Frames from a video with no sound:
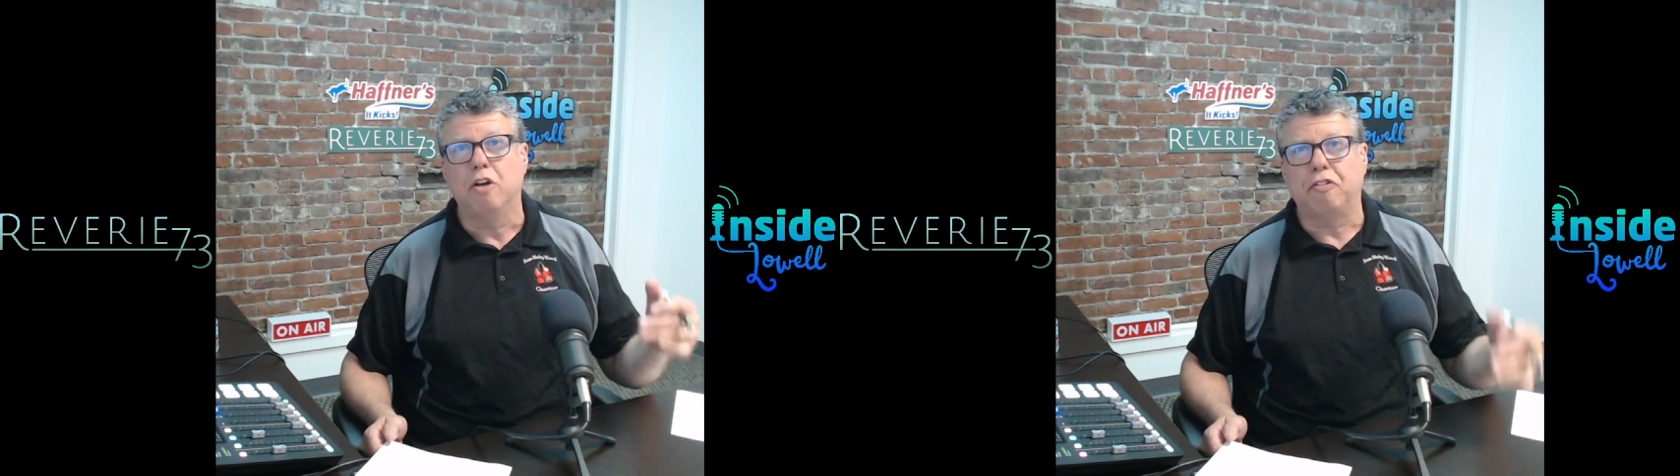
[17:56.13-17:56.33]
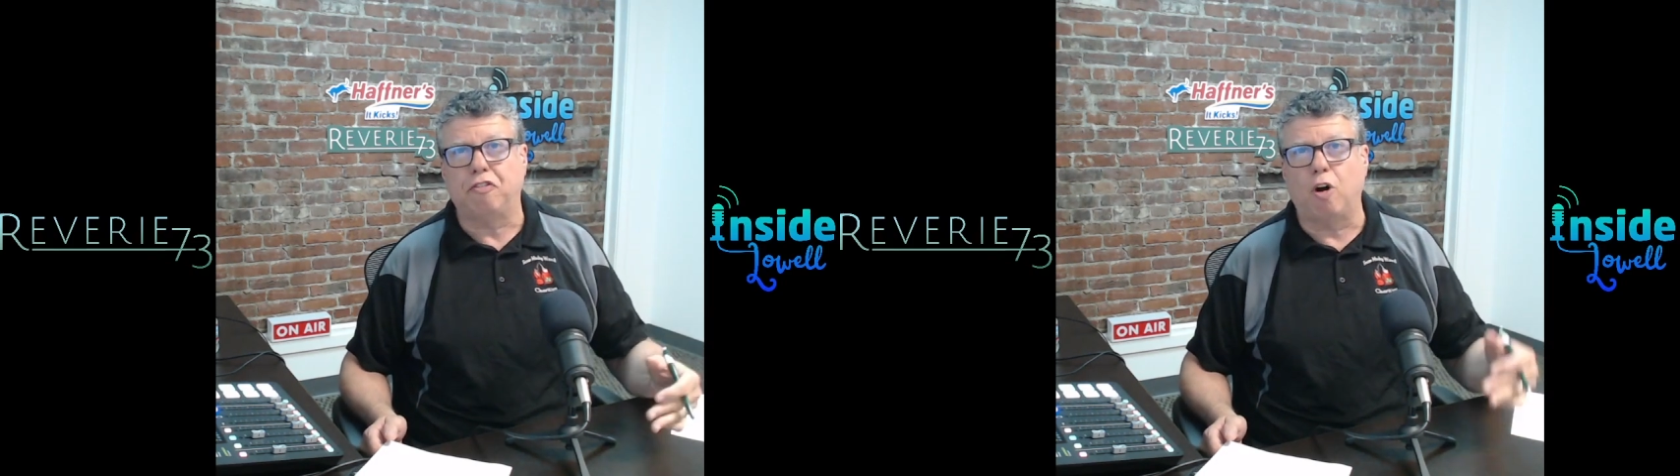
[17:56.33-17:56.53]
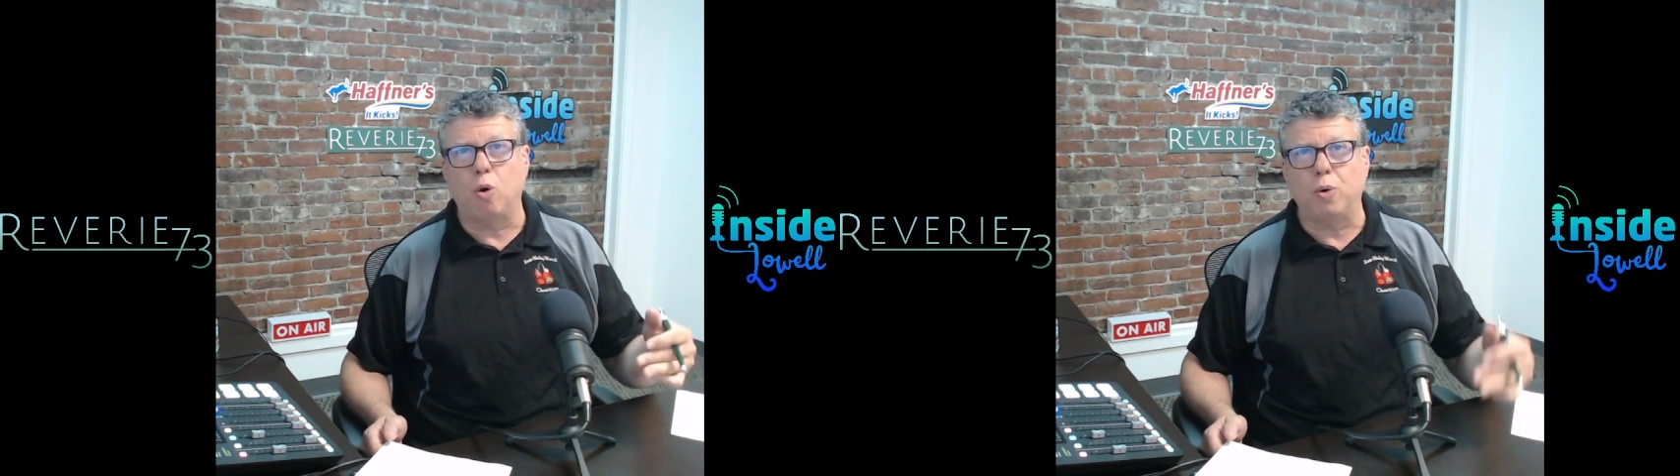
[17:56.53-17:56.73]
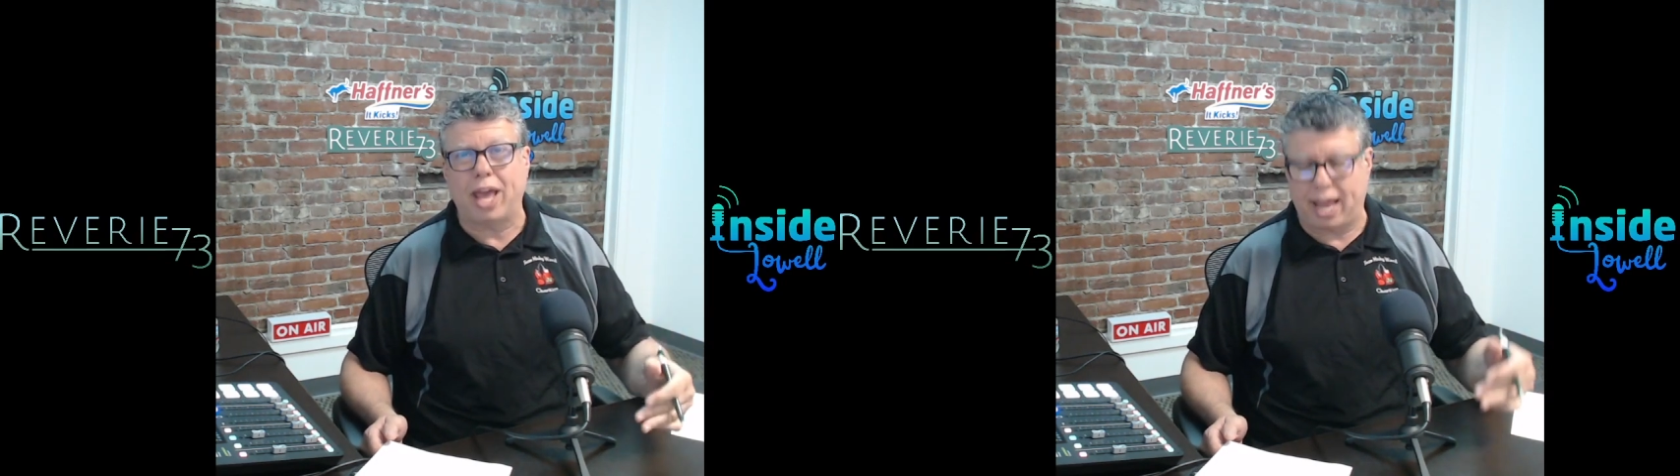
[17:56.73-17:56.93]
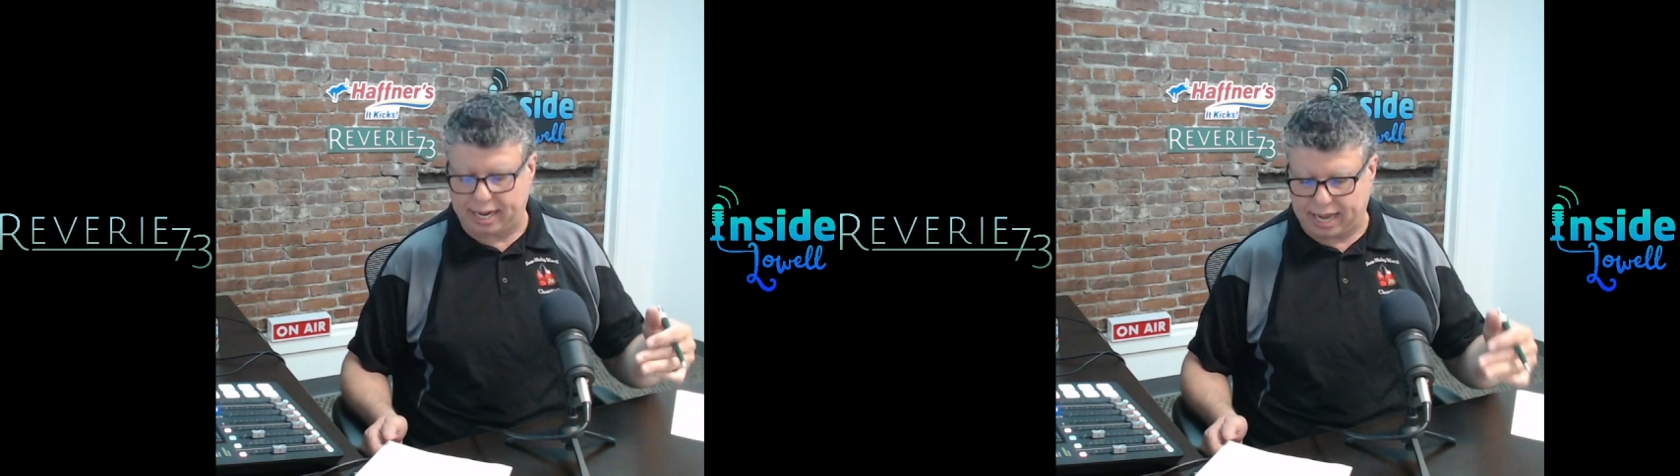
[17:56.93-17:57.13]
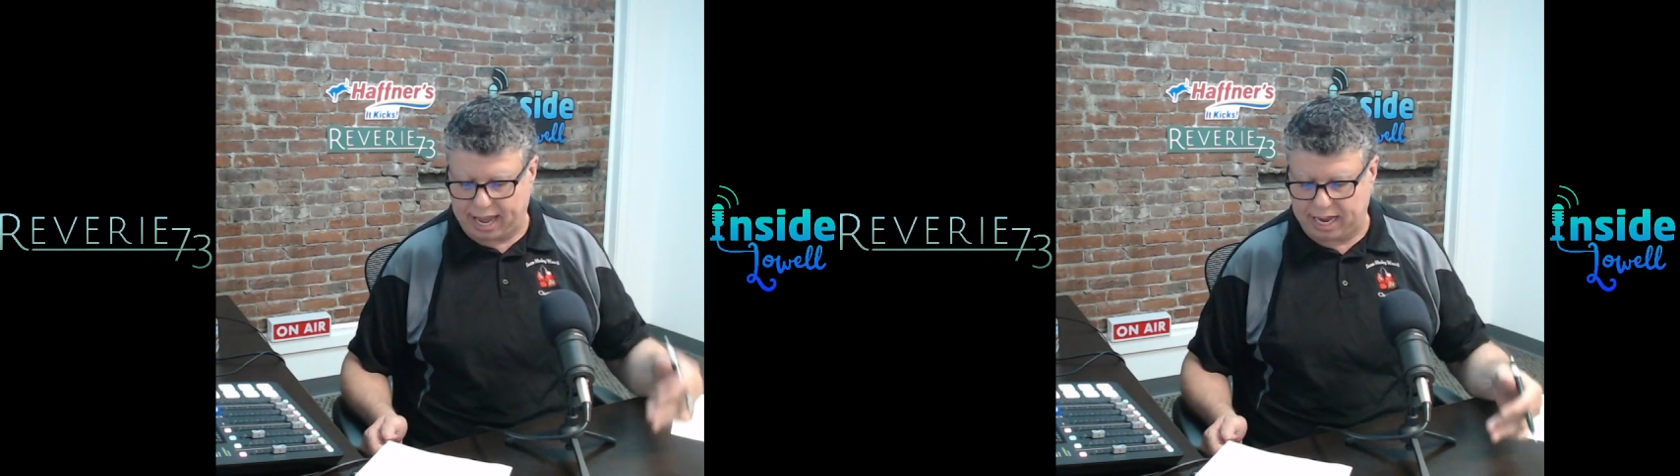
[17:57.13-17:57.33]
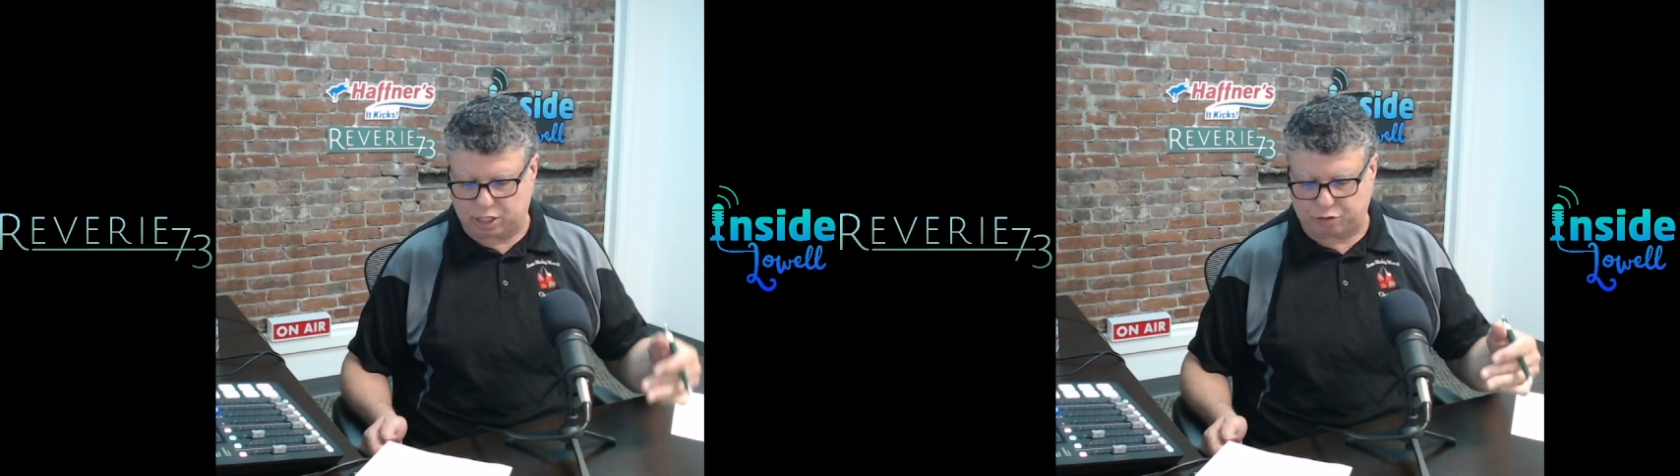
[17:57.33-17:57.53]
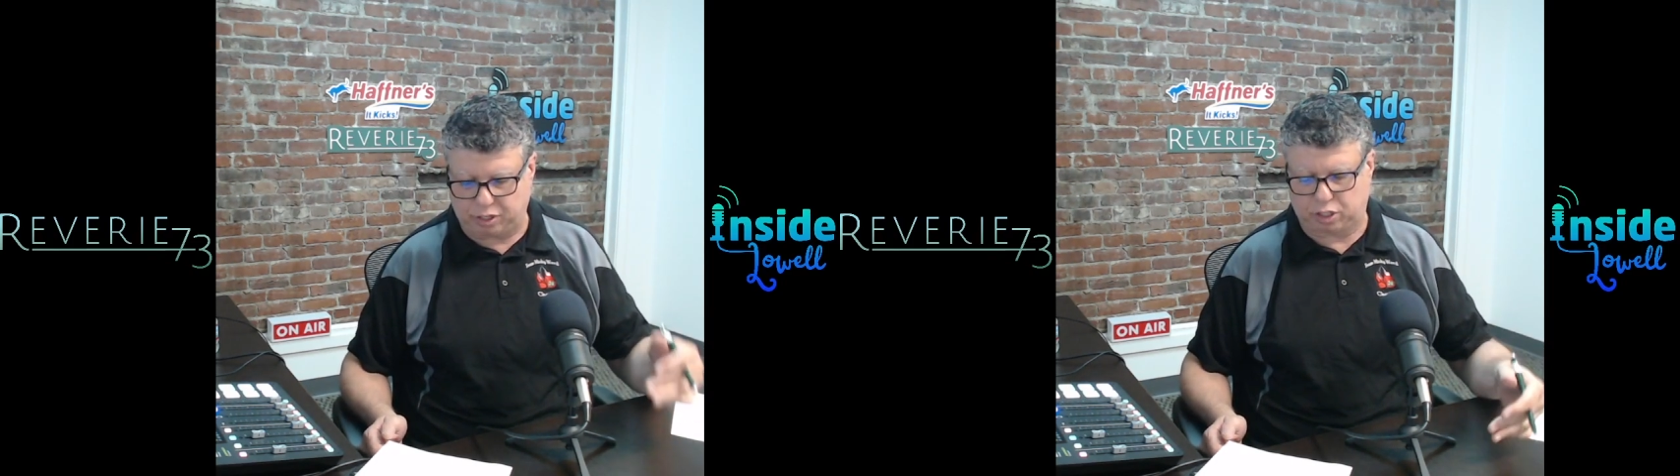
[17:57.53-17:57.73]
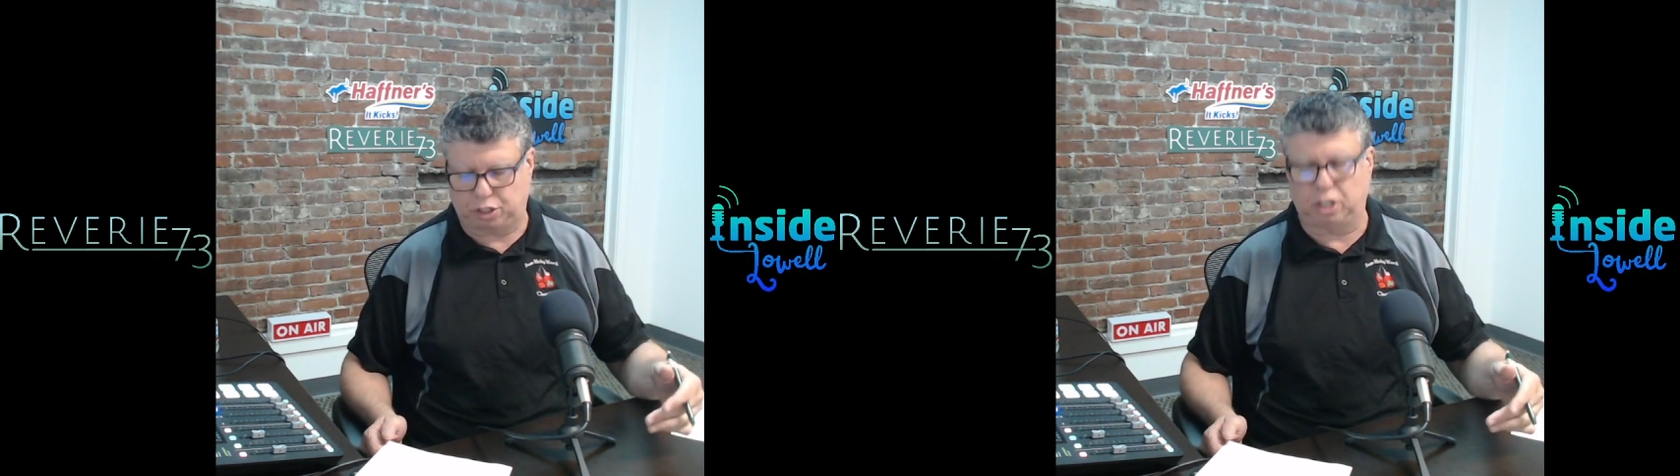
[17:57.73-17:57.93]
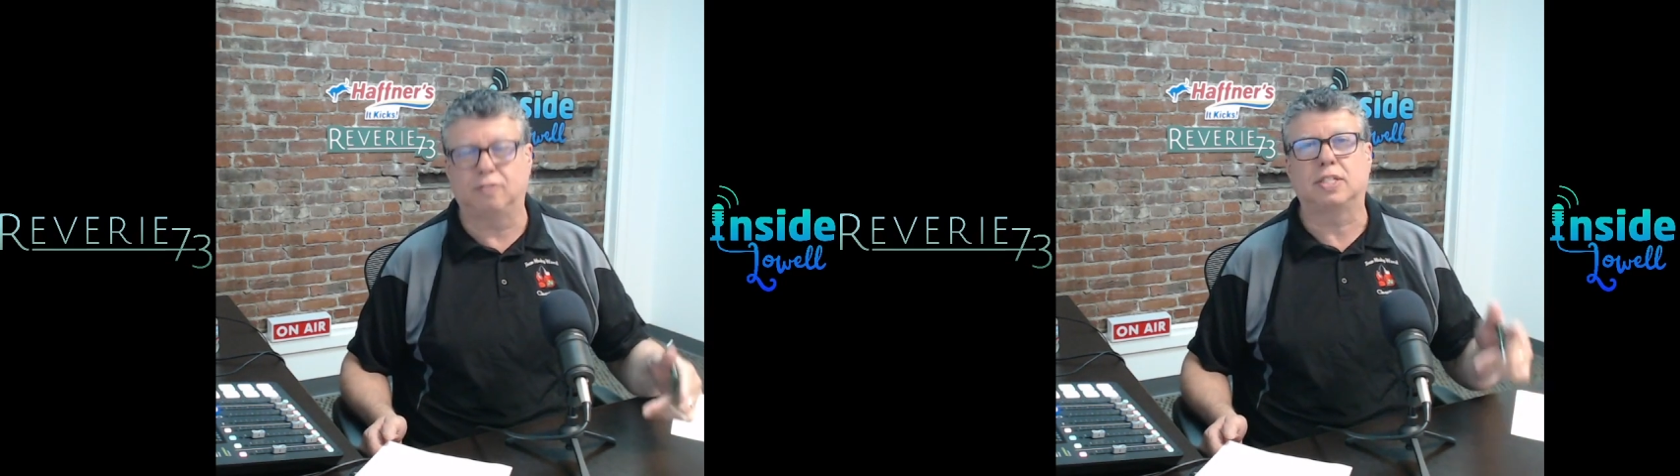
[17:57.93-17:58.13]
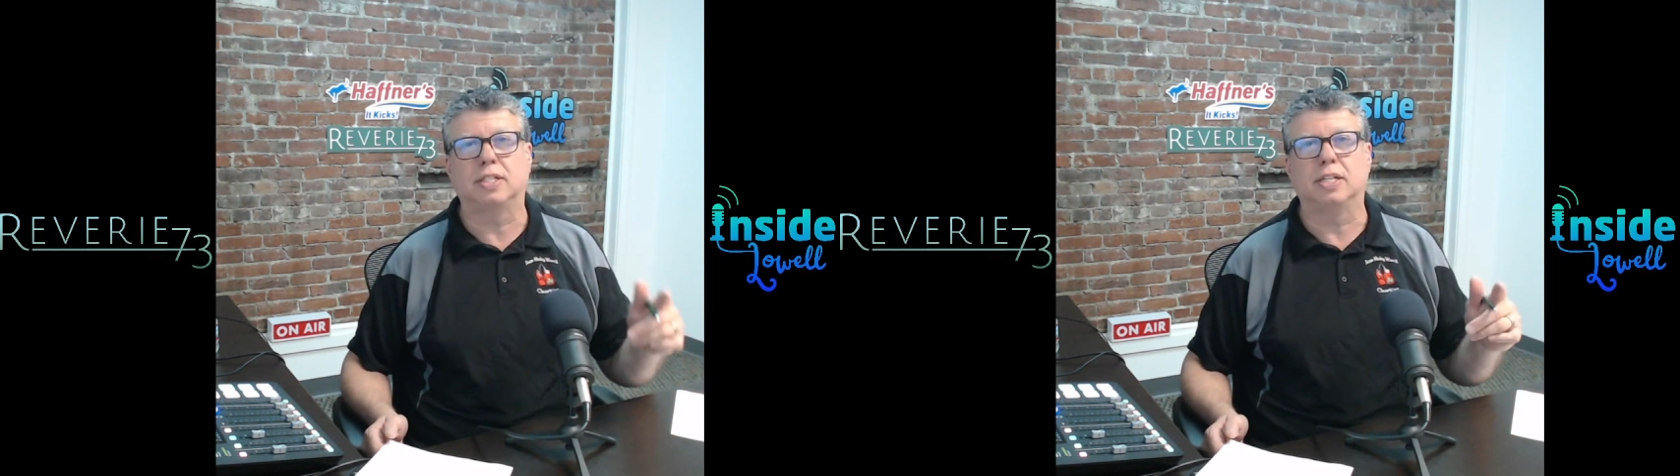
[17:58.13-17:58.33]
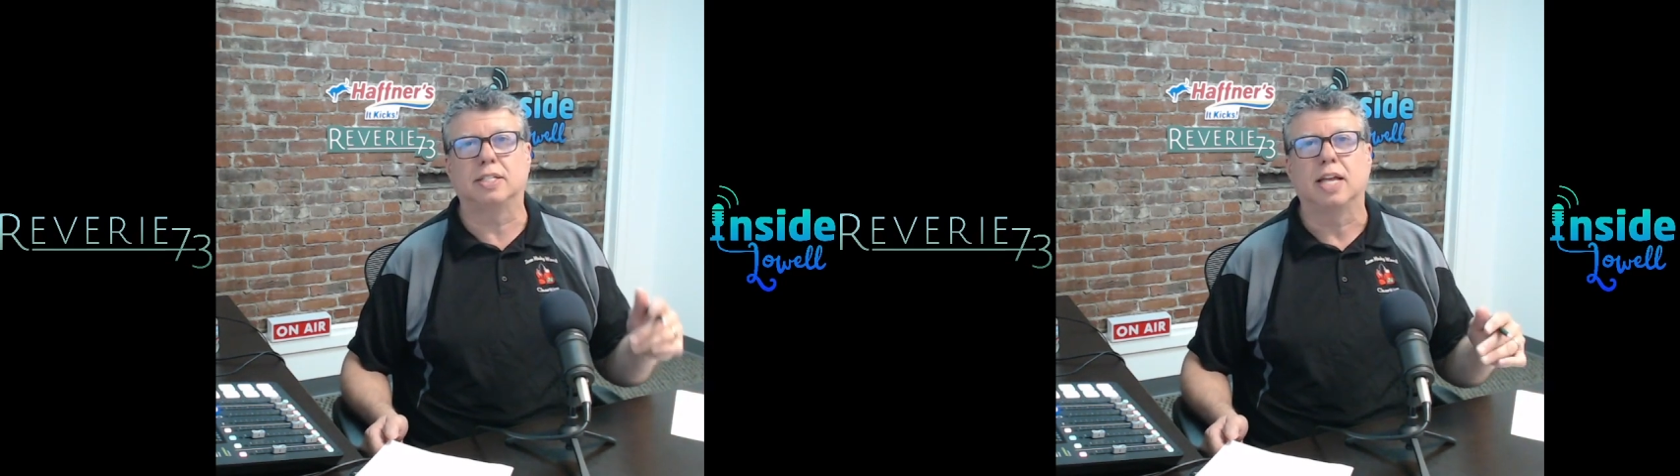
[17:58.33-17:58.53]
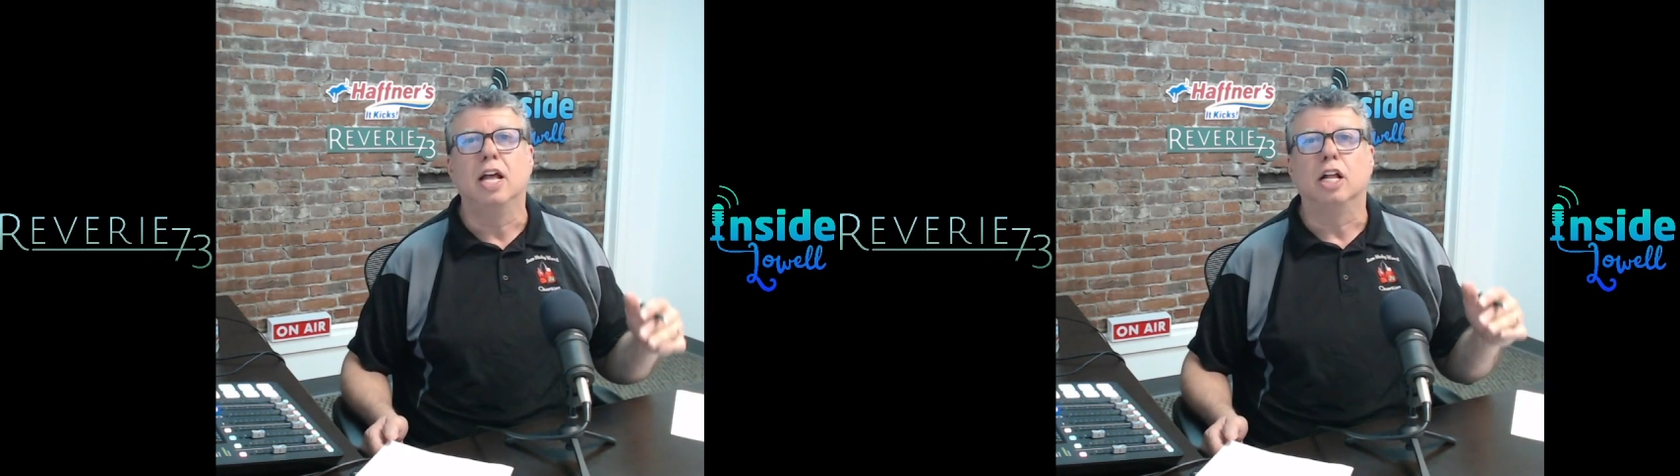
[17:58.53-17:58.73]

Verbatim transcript: phone and answering services.